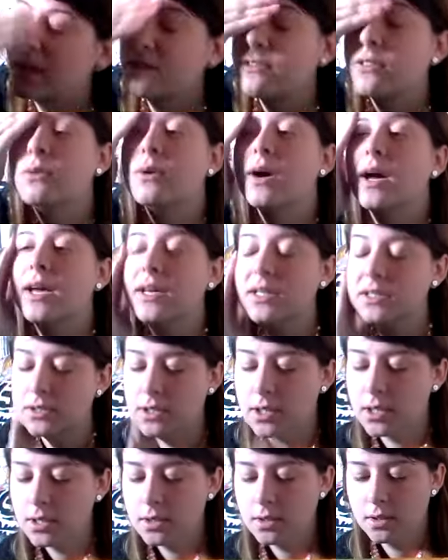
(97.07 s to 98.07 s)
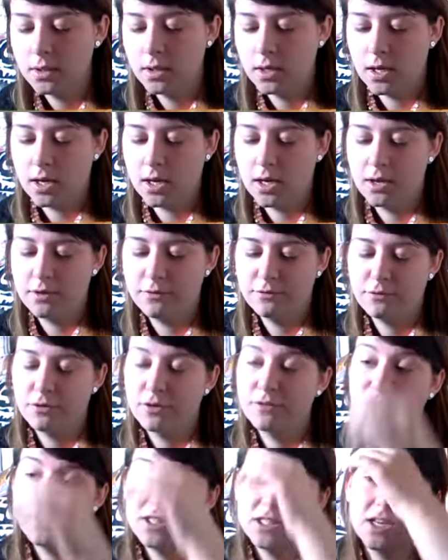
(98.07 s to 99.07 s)
giveaway, for
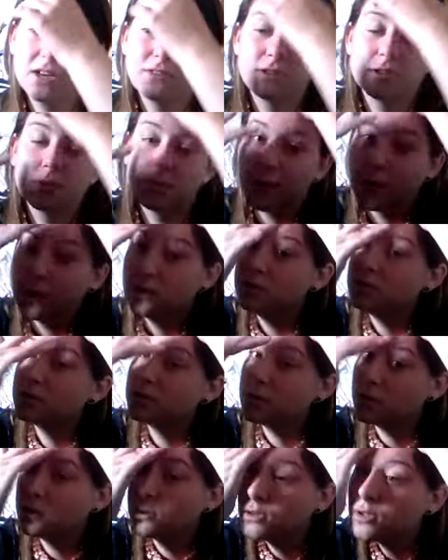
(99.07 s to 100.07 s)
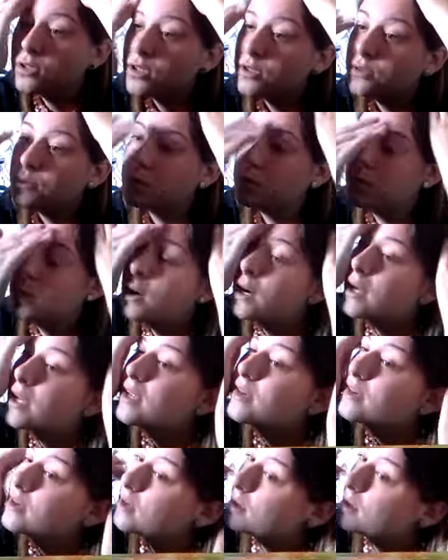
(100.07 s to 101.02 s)
a video response, you could win